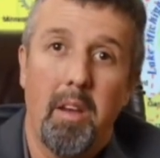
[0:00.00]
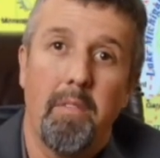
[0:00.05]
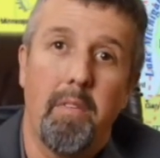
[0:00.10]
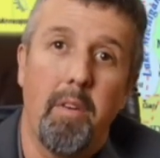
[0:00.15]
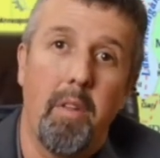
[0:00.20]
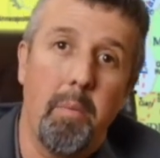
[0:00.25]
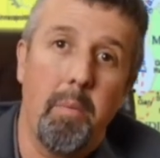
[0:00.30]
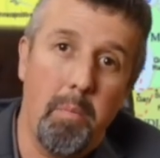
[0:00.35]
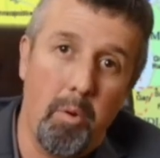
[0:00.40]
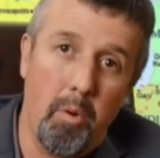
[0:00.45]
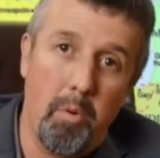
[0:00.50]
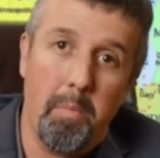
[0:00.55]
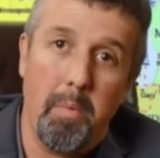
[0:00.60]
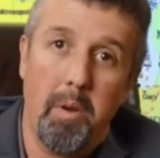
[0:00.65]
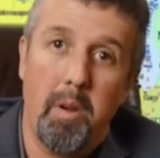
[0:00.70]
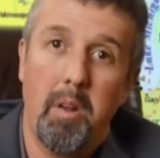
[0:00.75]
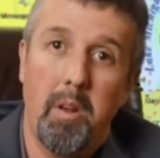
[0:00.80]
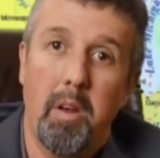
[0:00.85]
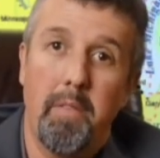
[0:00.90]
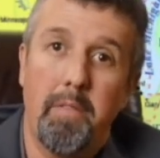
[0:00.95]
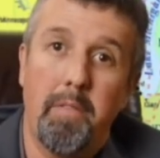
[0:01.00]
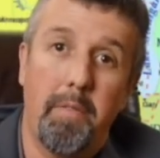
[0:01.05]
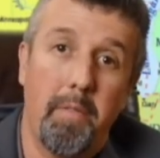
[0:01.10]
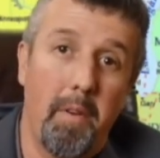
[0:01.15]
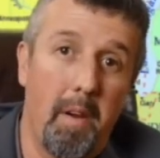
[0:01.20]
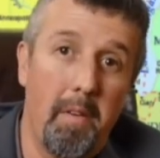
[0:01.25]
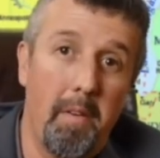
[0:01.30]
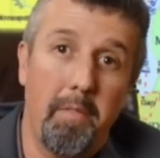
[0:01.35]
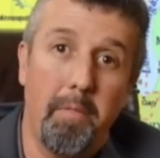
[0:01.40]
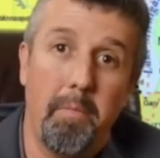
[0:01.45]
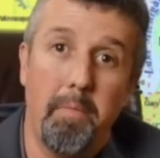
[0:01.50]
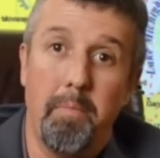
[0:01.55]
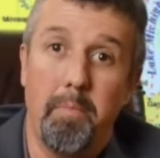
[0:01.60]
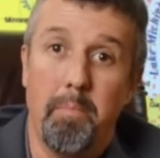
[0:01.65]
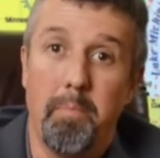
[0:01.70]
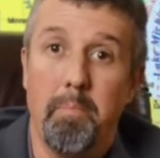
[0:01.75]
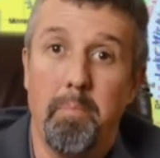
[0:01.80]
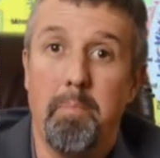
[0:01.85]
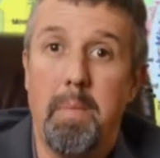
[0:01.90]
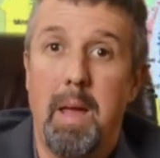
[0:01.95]
for the movement of
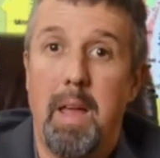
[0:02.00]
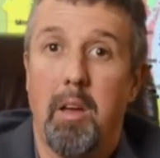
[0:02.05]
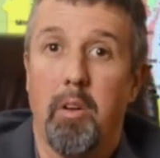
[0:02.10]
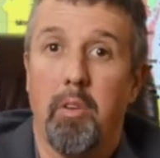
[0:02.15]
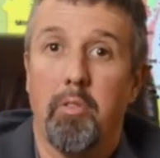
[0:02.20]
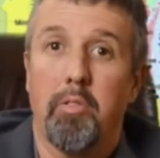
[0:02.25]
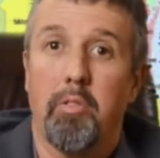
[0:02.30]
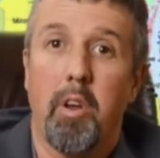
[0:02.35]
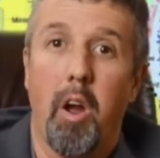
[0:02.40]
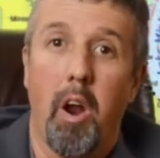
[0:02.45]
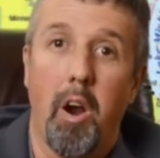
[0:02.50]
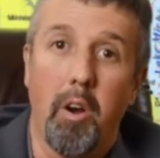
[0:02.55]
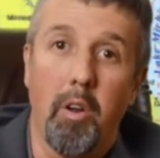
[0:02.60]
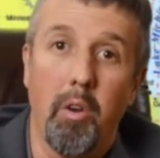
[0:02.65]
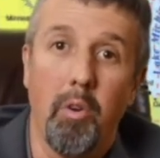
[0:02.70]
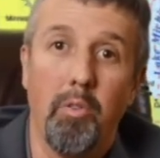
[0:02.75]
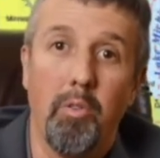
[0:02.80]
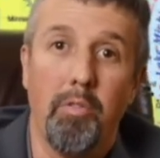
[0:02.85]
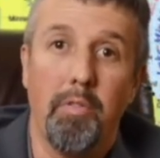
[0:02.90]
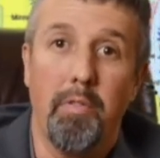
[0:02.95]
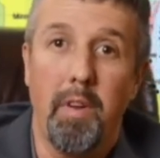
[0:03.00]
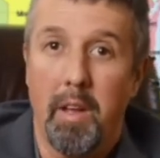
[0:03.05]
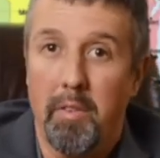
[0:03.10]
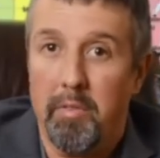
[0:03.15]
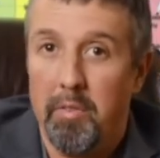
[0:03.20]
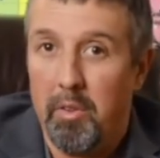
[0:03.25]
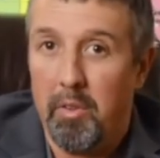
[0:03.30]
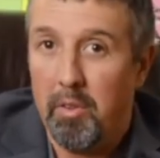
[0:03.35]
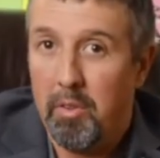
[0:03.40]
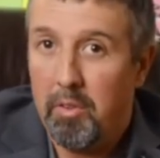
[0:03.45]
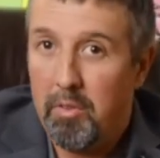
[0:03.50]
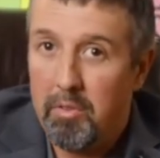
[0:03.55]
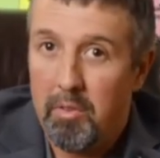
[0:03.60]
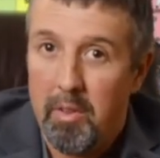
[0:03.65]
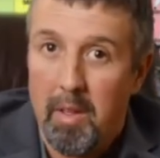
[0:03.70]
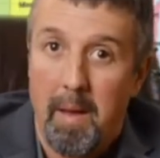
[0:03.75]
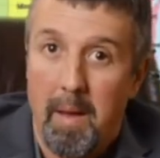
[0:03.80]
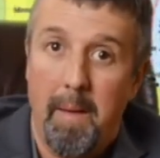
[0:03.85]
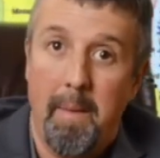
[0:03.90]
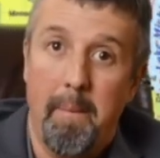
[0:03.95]
mails, cargoes,
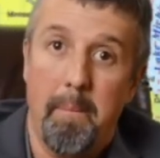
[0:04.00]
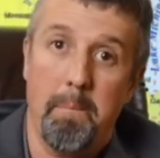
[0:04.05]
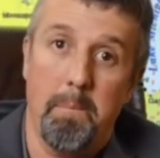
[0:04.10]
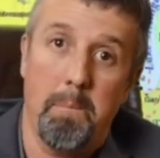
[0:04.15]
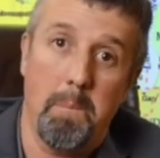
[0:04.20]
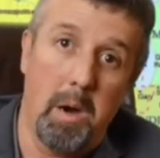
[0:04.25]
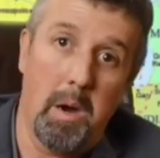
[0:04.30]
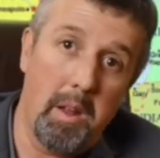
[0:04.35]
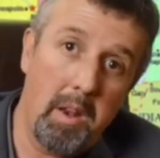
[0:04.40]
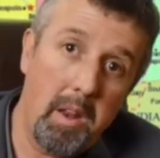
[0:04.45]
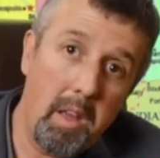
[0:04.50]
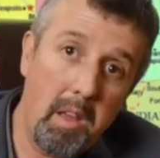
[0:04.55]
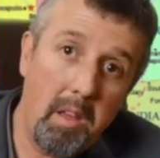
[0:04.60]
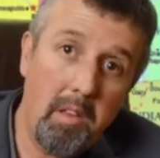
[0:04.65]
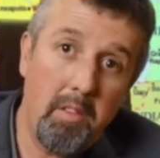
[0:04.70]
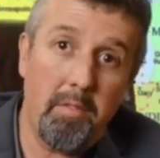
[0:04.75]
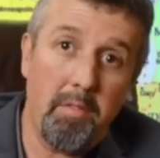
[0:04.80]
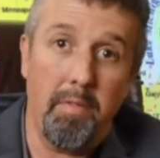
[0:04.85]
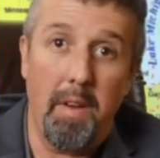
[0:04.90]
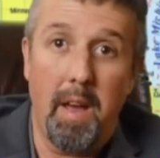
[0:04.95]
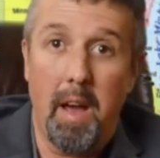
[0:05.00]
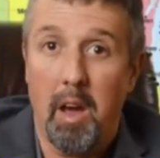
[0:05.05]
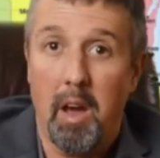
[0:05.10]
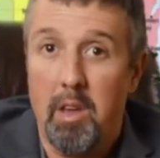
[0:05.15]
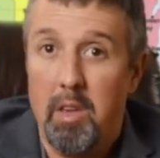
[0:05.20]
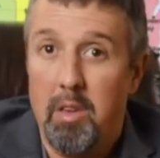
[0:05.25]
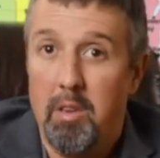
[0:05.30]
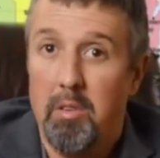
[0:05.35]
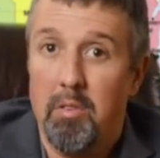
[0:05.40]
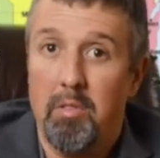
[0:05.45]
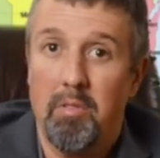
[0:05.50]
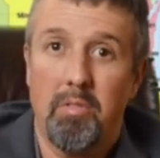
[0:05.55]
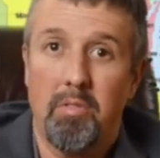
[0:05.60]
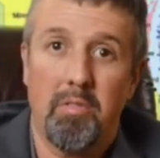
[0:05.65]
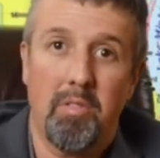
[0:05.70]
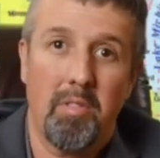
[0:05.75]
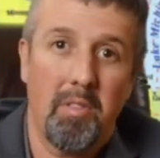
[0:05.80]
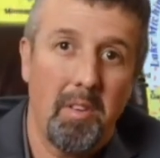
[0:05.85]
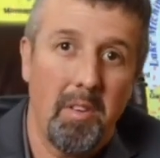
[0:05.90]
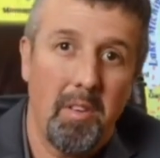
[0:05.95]
vessels, monies,
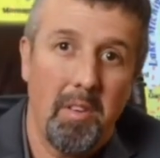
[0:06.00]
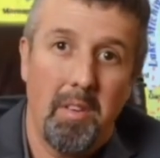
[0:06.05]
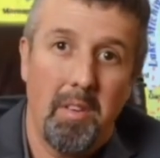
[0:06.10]
values,